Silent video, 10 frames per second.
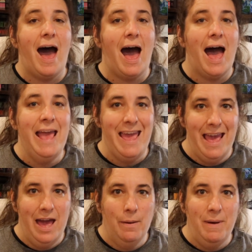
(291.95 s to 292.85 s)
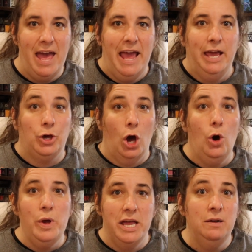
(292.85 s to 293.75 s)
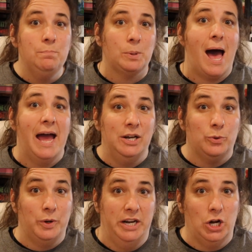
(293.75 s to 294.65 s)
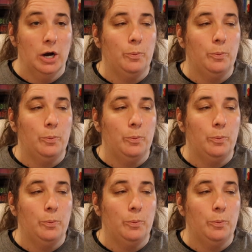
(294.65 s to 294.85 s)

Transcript: I am a go-in blind reader,